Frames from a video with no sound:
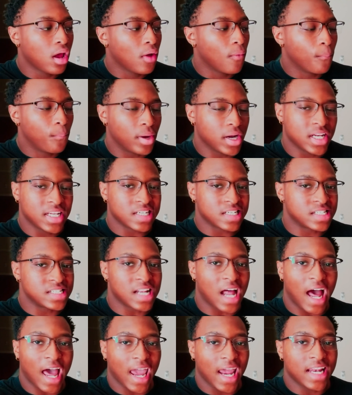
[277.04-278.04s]
But it is
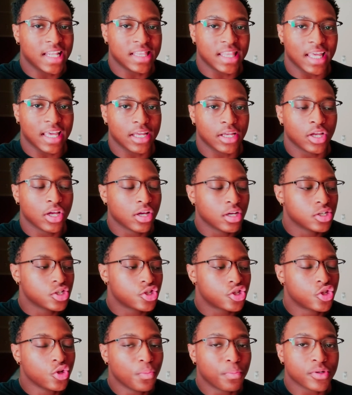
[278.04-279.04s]
not anything
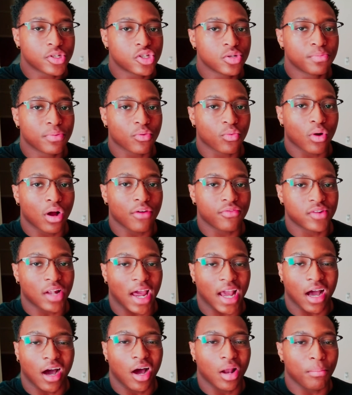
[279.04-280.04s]
super, super rough,
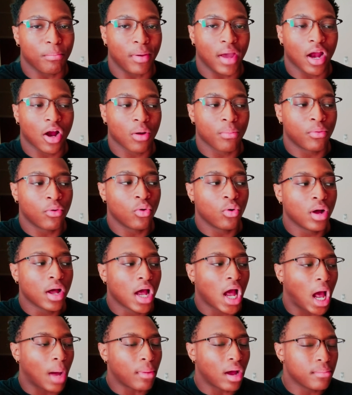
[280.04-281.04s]
like unbearable.
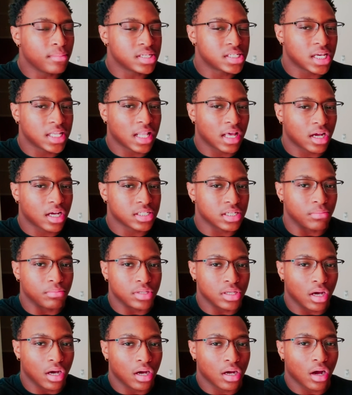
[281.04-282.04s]
I might be saying that because I'm
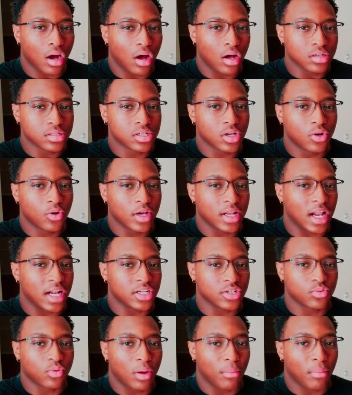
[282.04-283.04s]
young also, and I
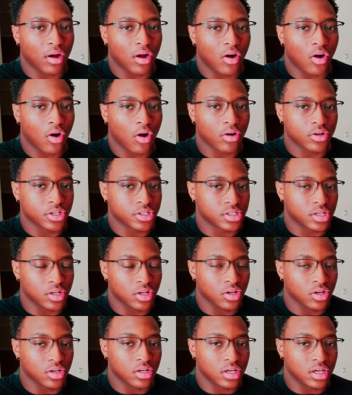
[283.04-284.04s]
just want my car just to
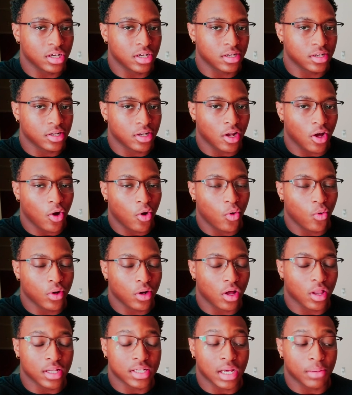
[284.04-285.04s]
look good, low, and
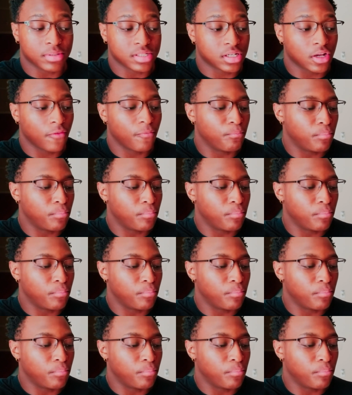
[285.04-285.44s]
all that type of stuff.